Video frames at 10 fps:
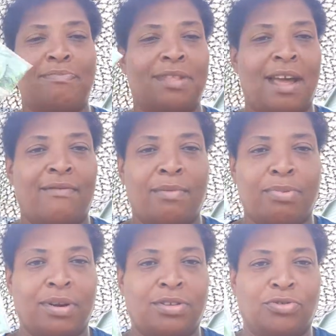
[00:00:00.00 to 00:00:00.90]
Never
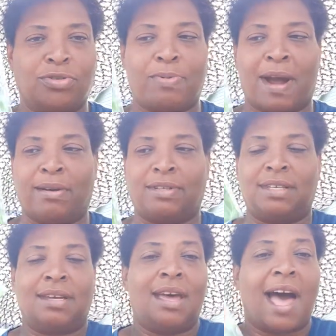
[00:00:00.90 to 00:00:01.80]
Brussels sprouts.
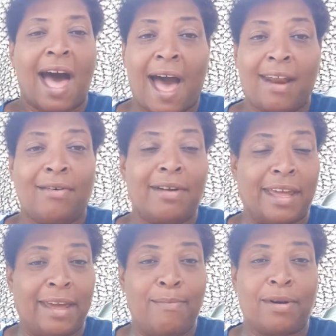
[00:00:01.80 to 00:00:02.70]
I don't
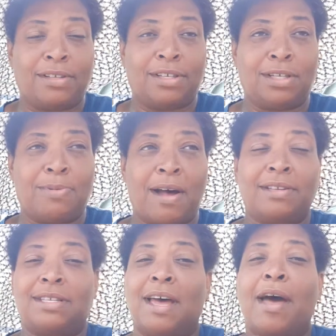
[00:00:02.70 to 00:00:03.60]
eat Brussels
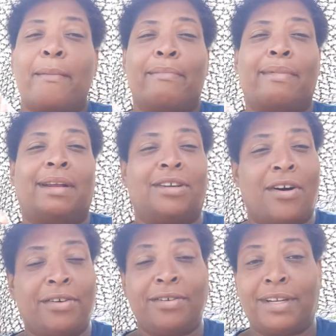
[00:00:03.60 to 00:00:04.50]
sprouts. My
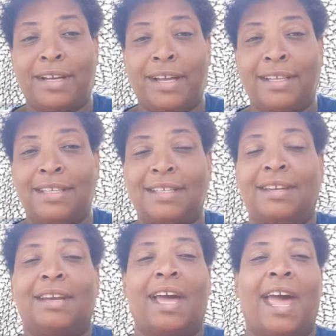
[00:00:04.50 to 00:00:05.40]
daughter does,
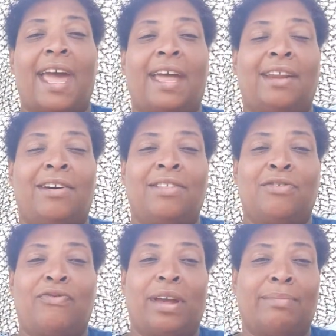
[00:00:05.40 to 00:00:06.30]
and other
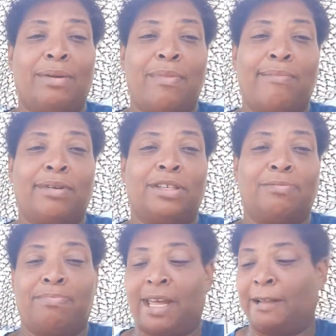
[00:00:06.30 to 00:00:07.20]
family members,
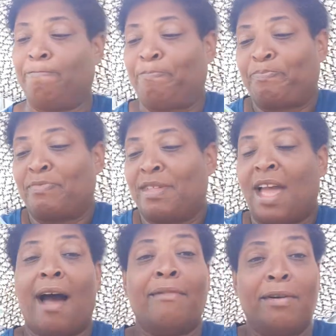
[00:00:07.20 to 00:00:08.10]
but
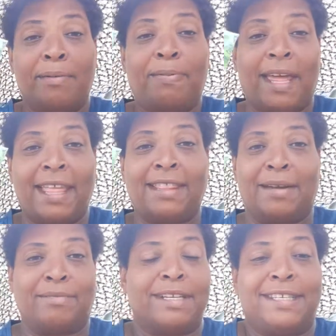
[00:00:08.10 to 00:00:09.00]
I'm going to plant
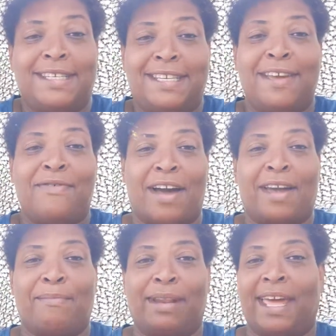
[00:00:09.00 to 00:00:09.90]
them just to see if I
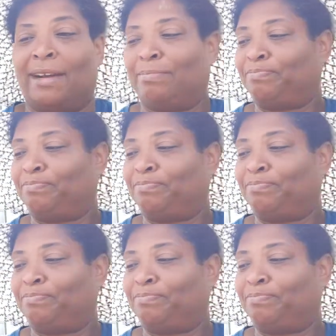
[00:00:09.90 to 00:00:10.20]
can plant them.